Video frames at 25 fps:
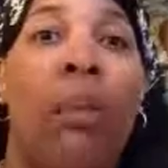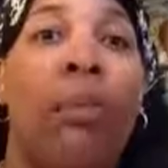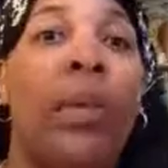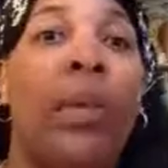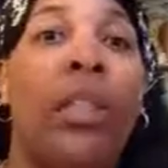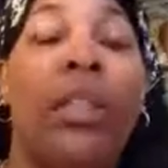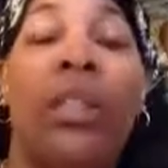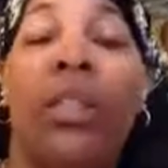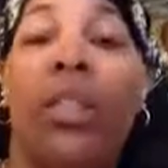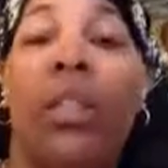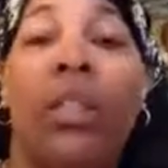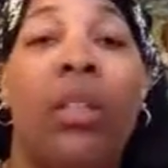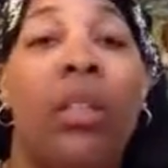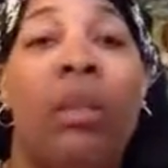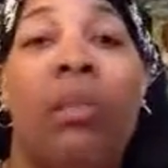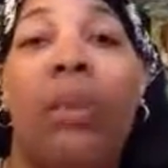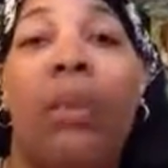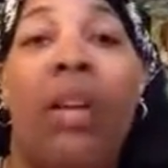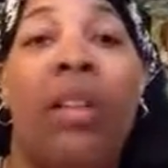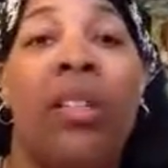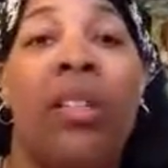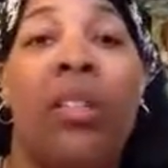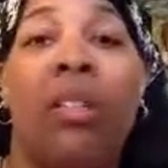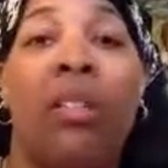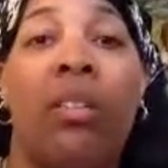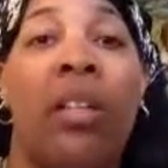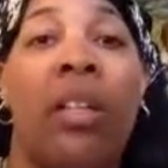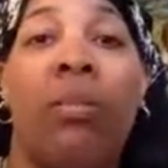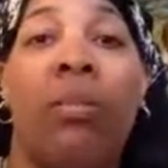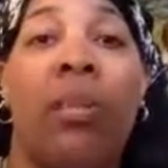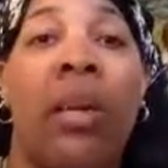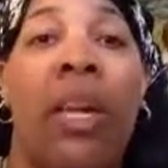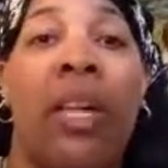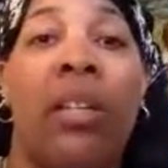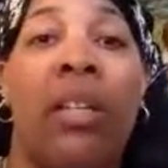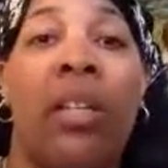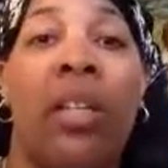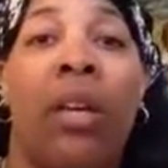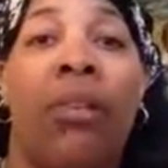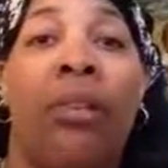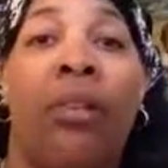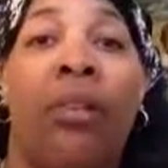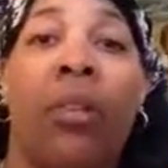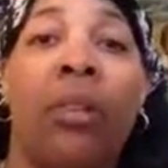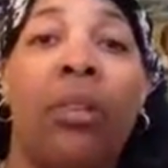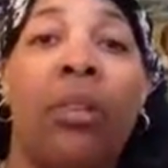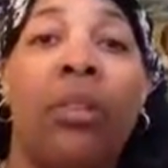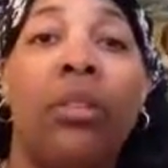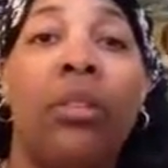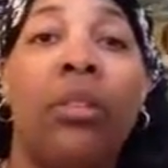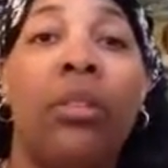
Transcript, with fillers: But they're the best slingbacks ever